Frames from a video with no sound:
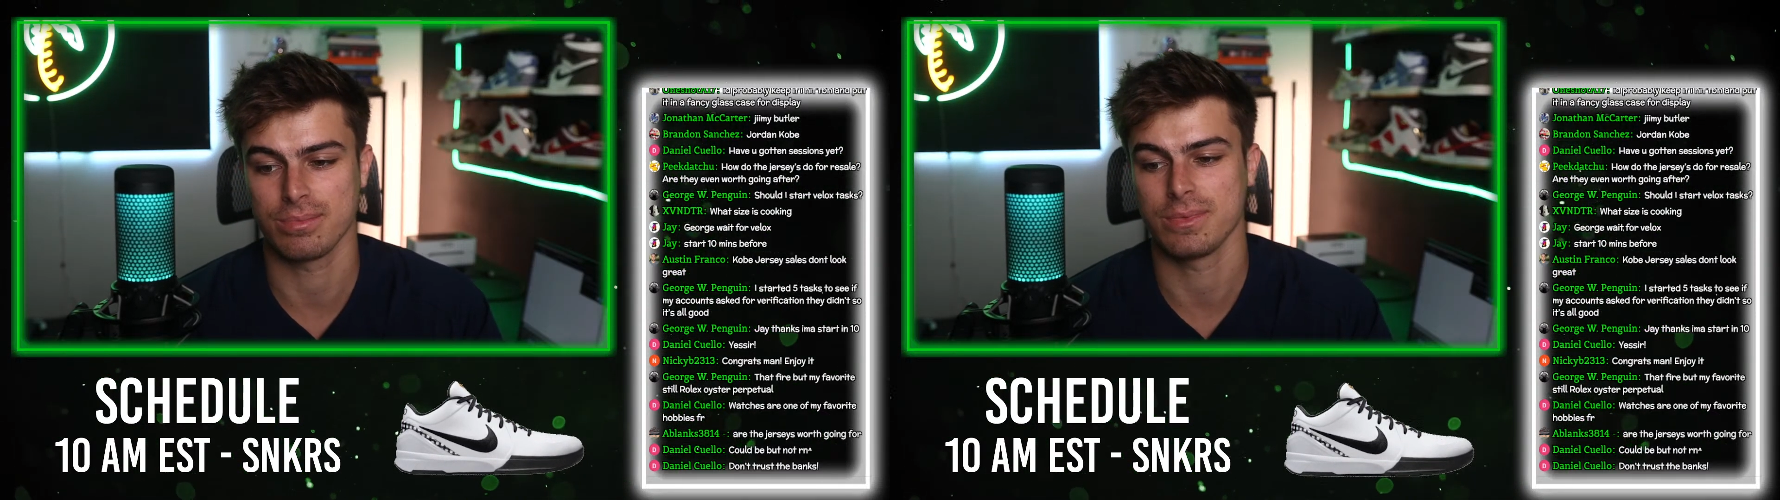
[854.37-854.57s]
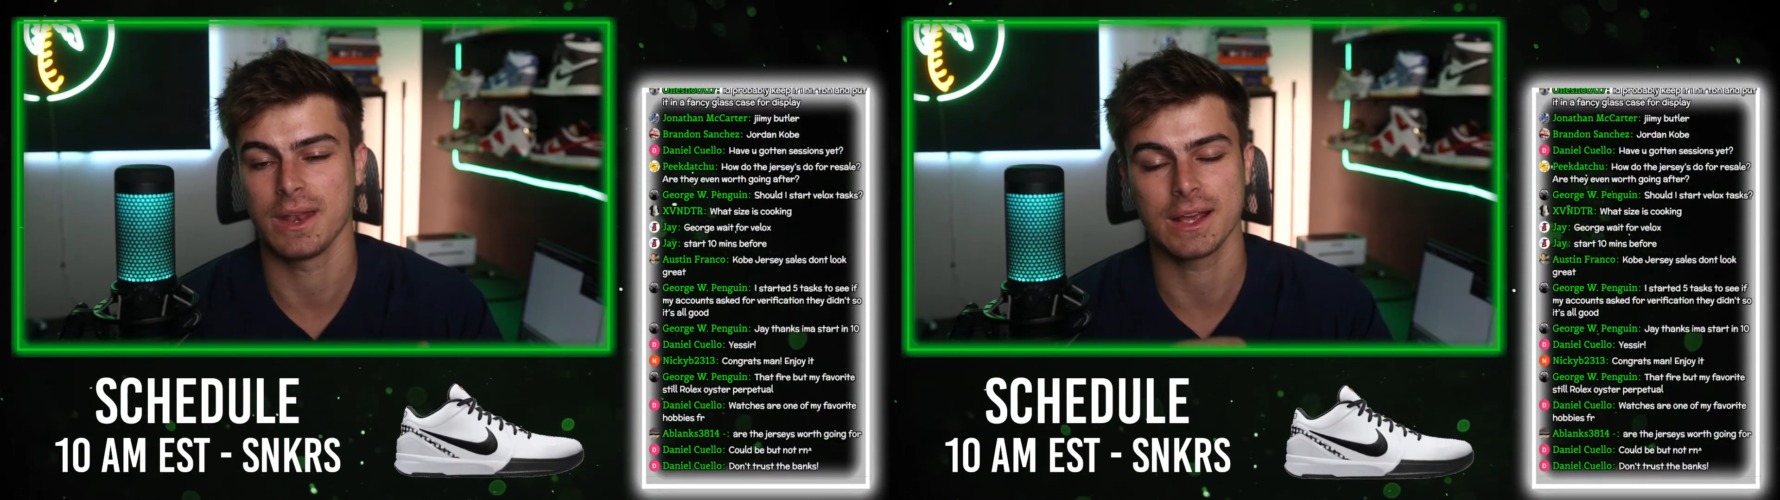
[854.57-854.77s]

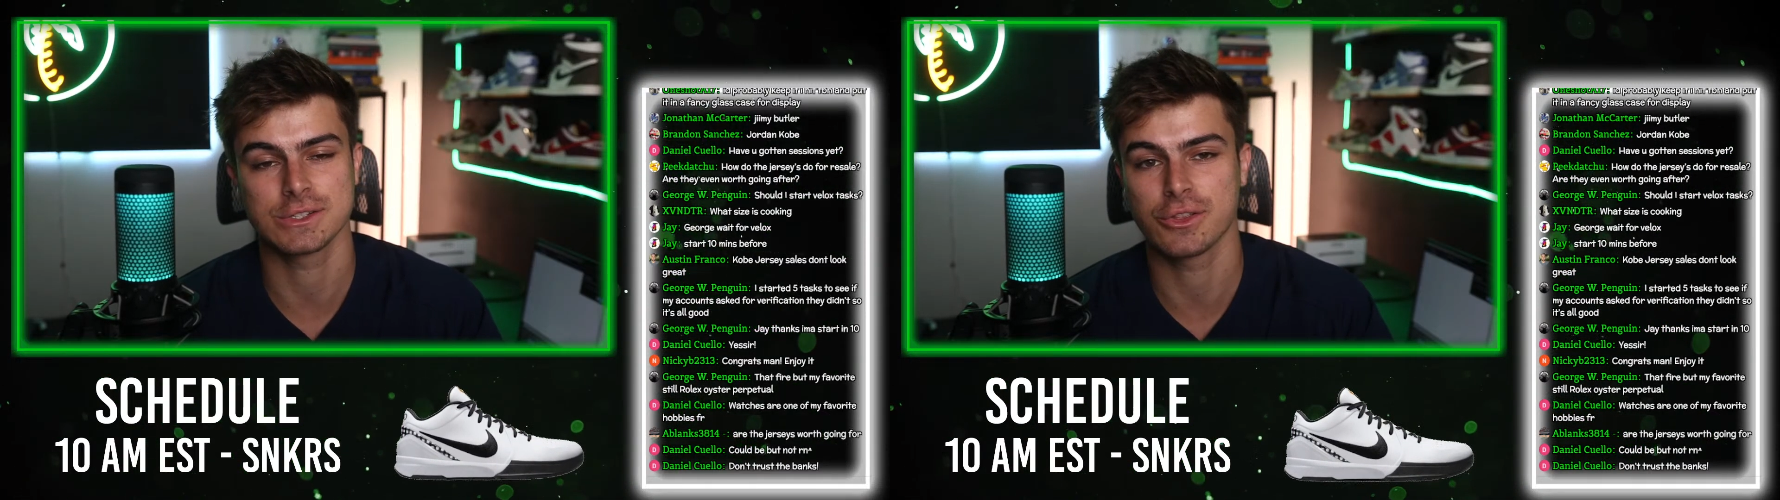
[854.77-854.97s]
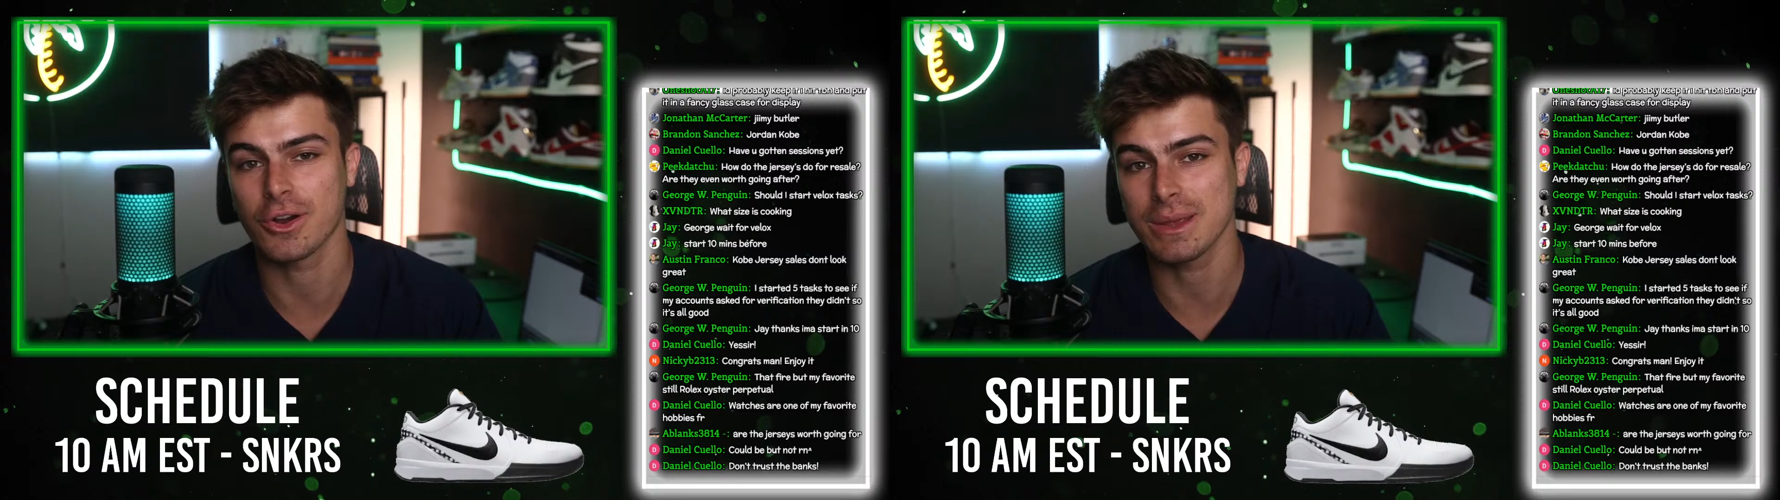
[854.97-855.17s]
the
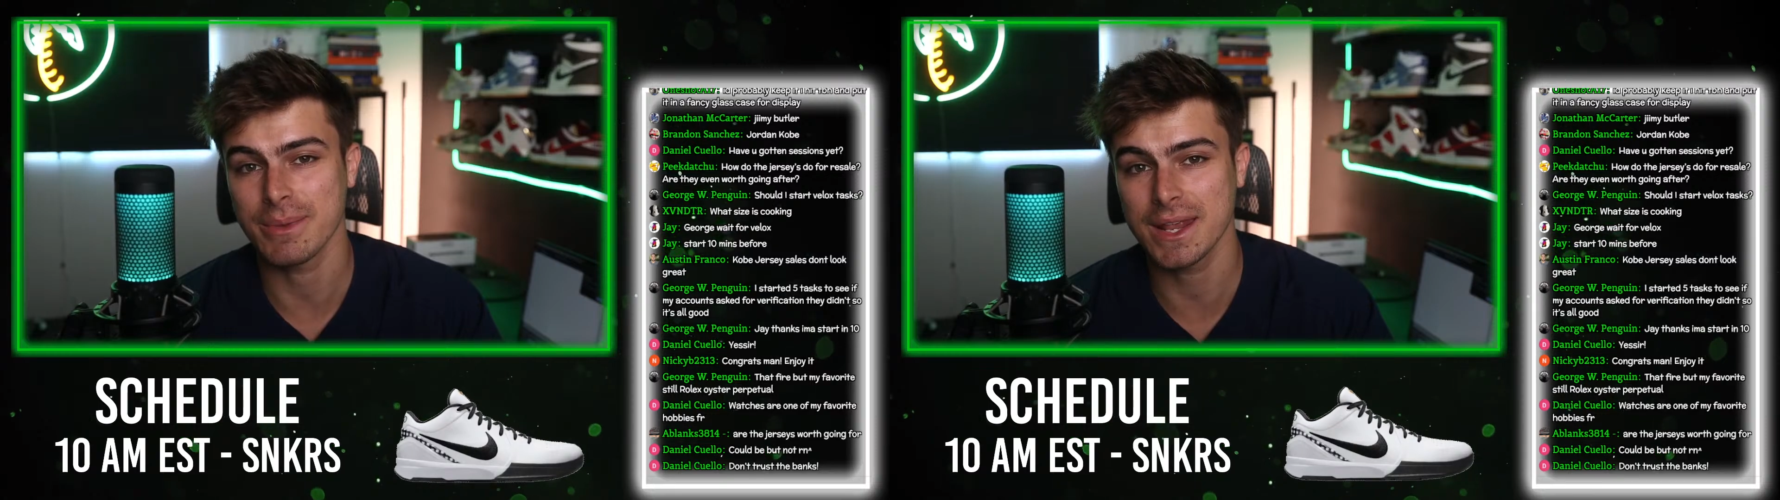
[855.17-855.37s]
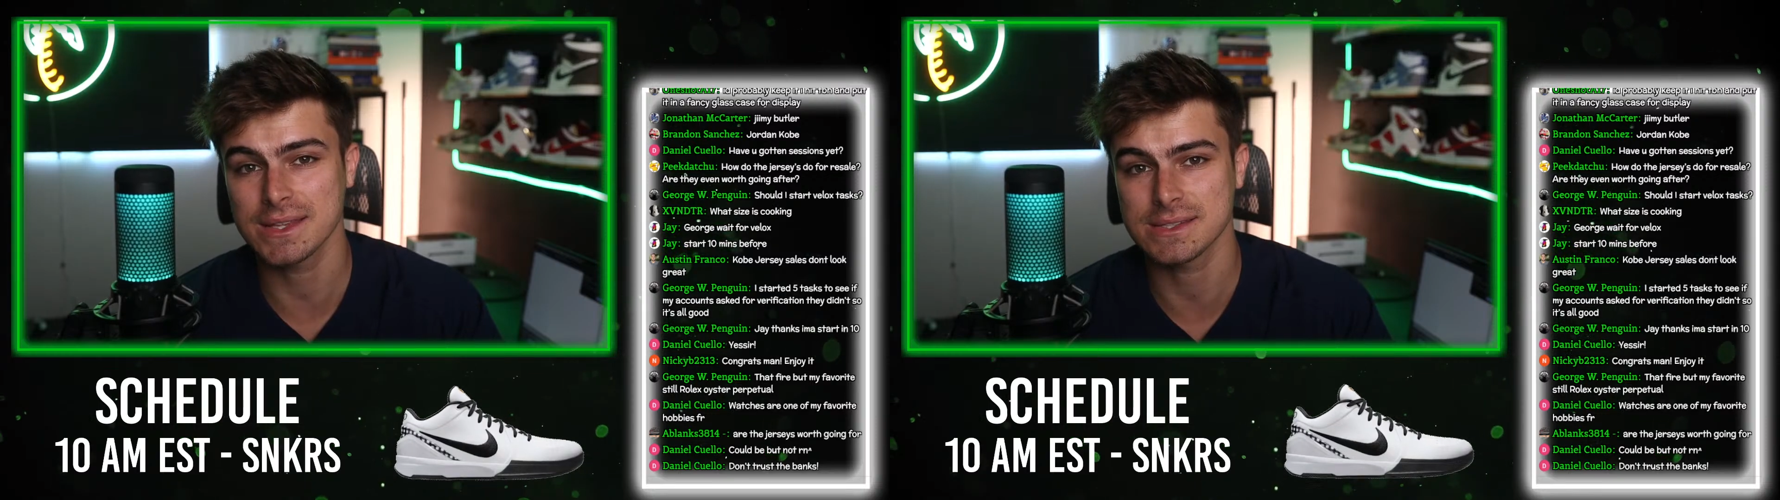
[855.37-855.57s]
next 30
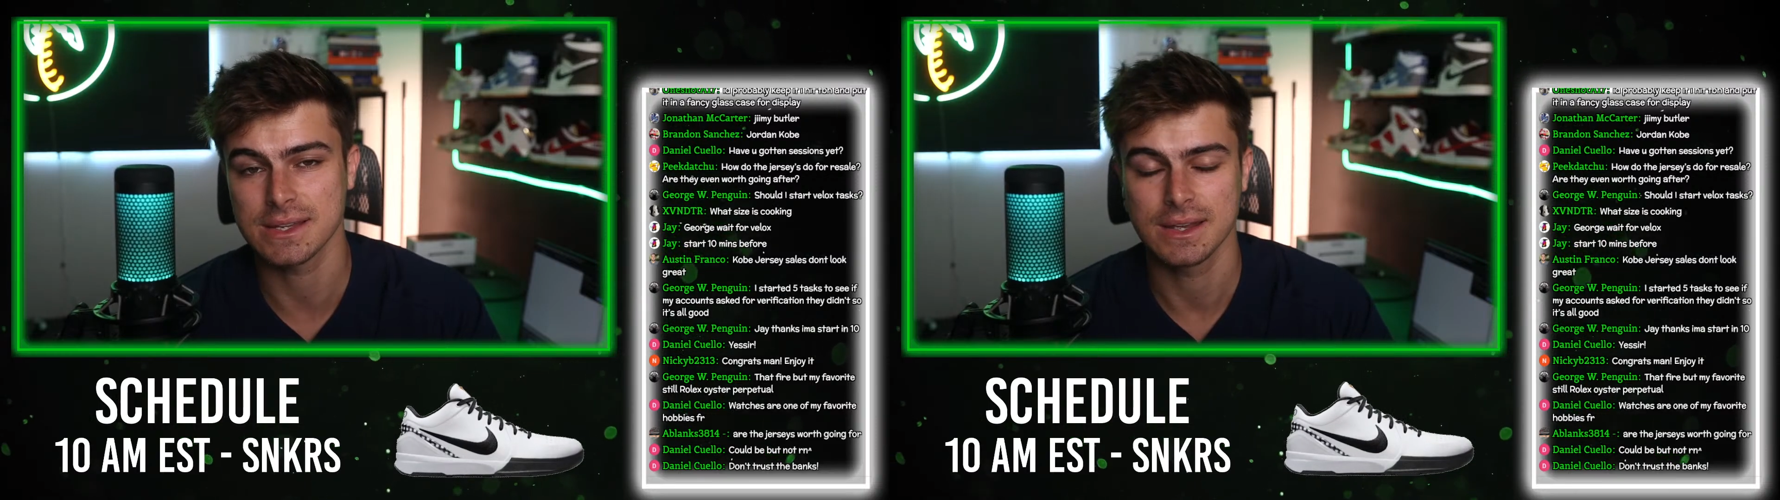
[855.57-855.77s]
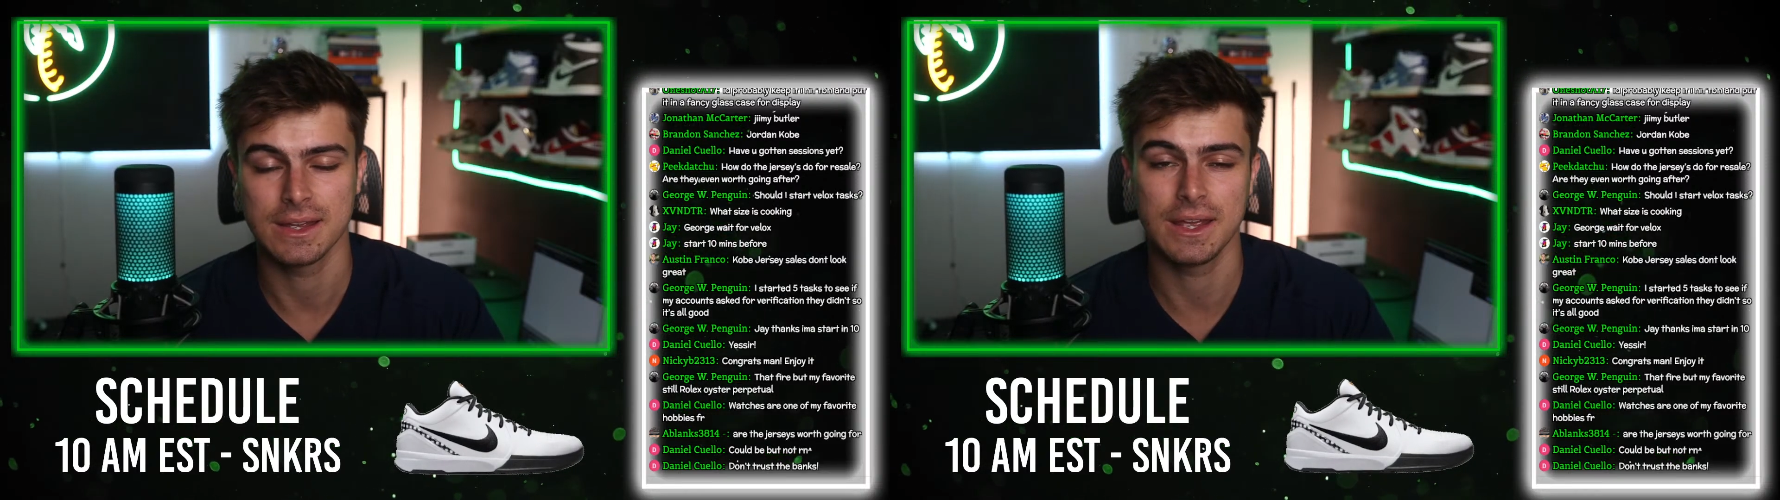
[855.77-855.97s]
minutes.